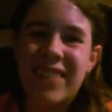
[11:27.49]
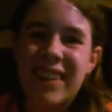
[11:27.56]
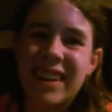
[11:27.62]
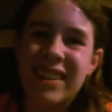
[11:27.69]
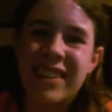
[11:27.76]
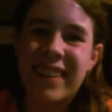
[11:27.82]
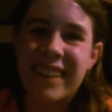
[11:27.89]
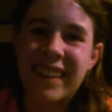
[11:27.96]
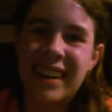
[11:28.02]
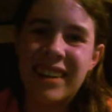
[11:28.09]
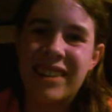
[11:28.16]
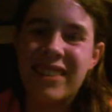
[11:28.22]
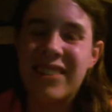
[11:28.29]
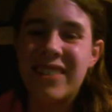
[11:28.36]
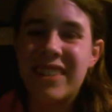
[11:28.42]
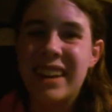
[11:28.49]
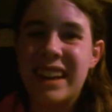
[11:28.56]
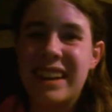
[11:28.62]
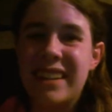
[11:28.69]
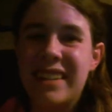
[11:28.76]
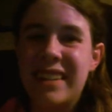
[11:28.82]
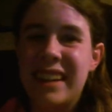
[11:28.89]
more towards
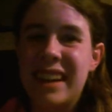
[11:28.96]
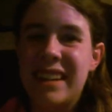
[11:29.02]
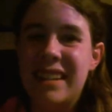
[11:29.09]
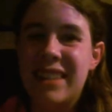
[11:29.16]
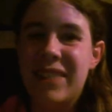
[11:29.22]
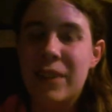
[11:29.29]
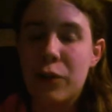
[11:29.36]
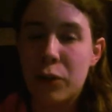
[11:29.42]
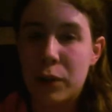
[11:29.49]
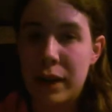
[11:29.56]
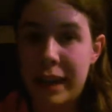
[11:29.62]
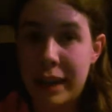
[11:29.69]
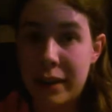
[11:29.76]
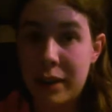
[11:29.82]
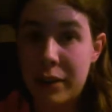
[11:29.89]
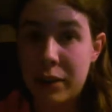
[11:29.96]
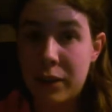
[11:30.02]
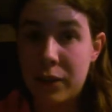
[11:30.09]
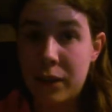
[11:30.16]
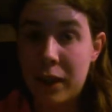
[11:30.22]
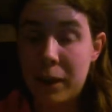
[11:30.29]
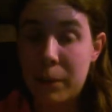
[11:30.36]
wanting to see a different sort of
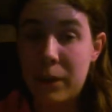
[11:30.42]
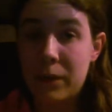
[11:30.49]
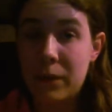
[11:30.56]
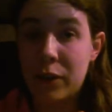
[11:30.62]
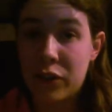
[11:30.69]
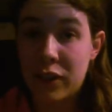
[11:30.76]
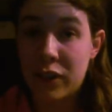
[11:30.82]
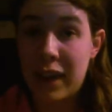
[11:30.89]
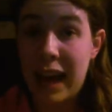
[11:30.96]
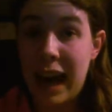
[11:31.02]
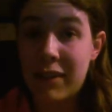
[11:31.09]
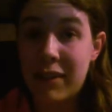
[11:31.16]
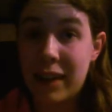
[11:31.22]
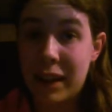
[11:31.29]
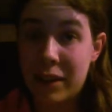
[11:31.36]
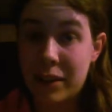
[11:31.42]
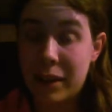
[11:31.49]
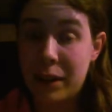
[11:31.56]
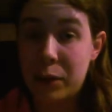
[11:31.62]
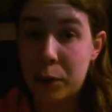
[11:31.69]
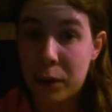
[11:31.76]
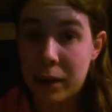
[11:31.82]
character development for Scott rather
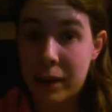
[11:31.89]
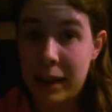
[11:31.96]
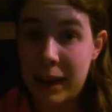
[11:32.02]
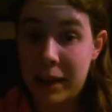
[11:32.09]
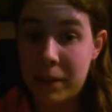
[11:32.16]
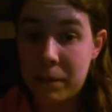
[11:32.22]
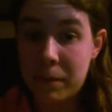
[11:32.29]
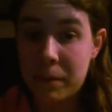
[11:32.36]
than Courtney.